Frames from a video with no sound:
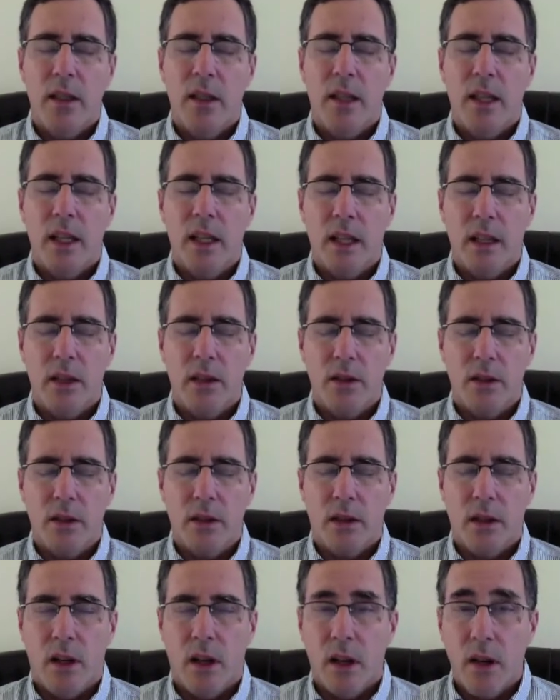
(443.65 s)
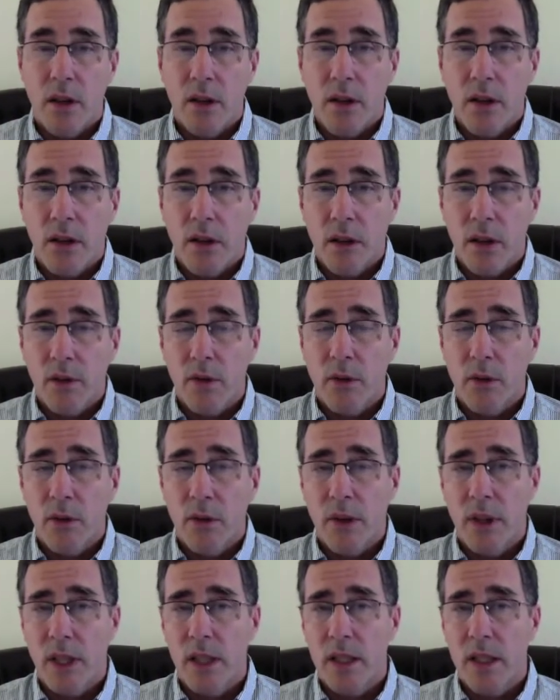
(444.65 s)
And are there therefore
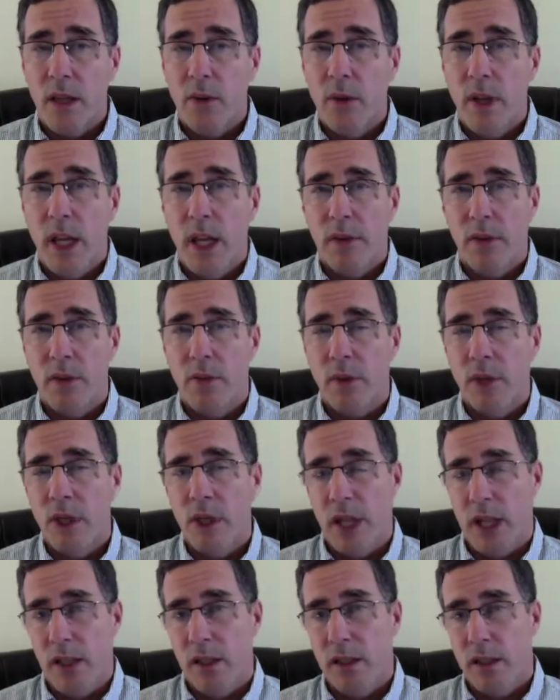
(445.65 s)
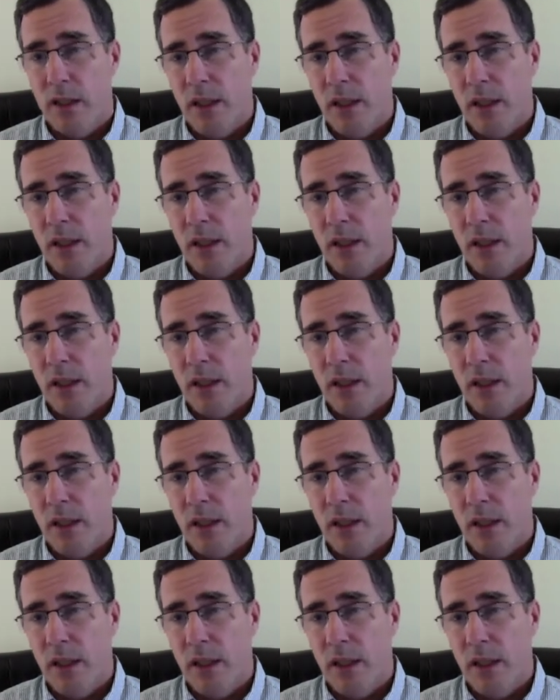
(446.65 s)
things that we have to reject,